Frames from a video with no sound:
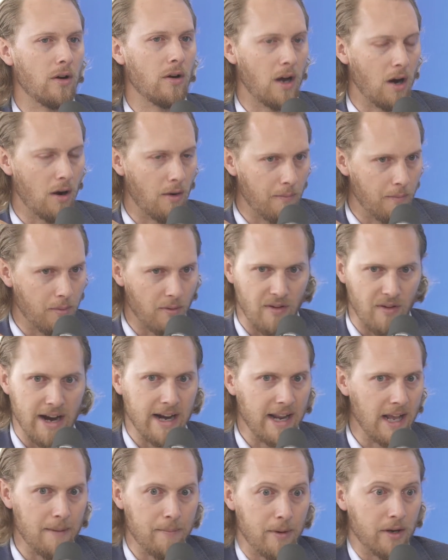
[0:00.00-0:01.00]
are
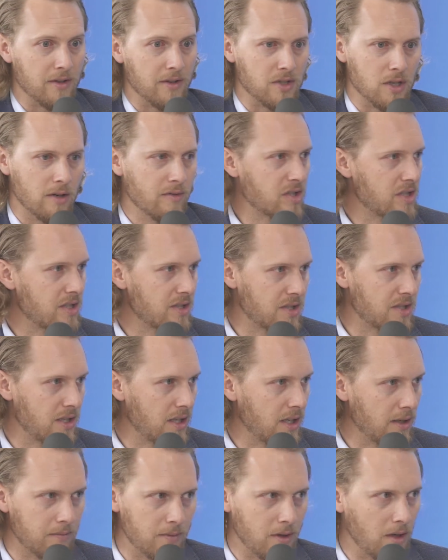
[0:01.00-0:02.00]
providing unbundled services
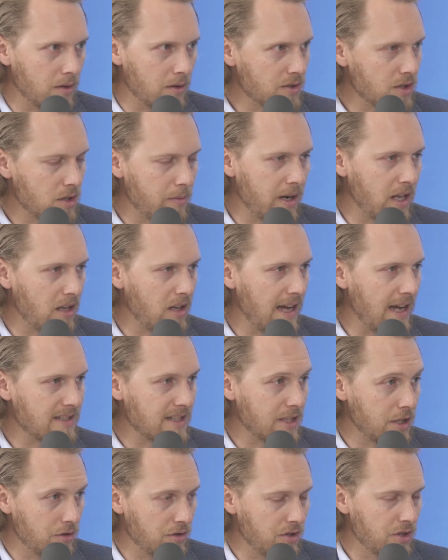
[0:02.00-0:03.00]
to so many clients
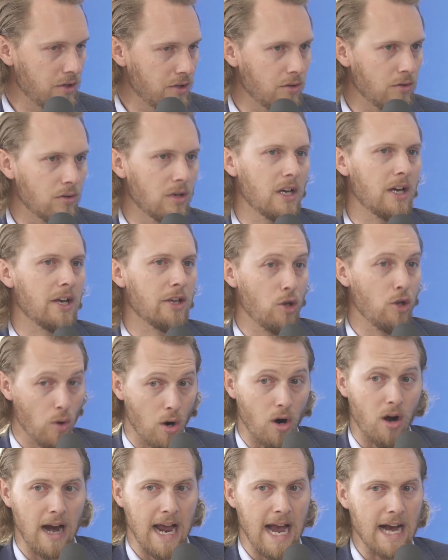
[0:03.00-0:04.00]
that you
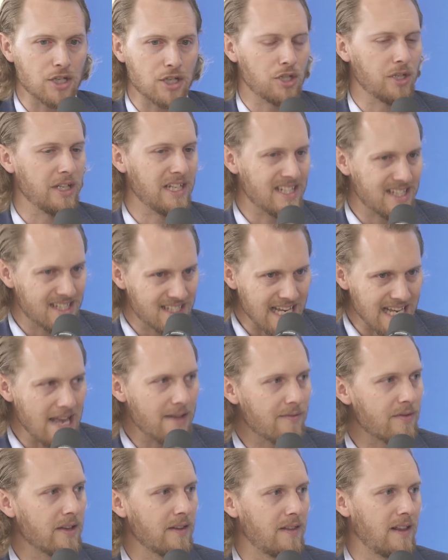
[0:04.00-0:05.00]
are actually
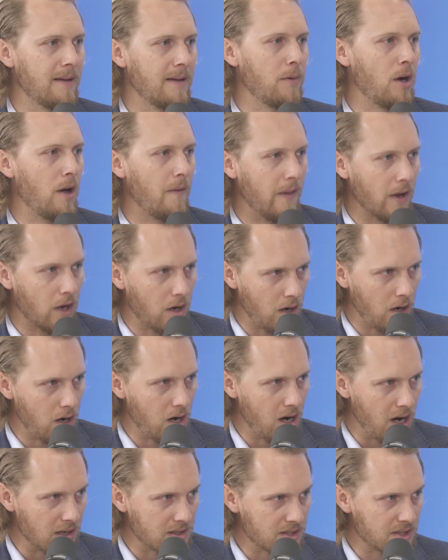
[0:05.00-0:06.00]
saving them on the
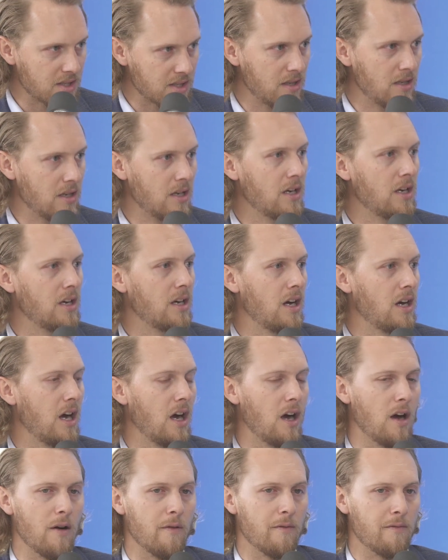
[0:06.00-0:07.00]
cost mm-hmm.
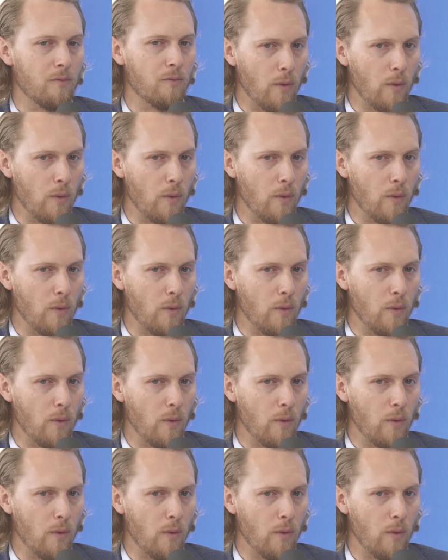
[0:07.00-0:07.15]
of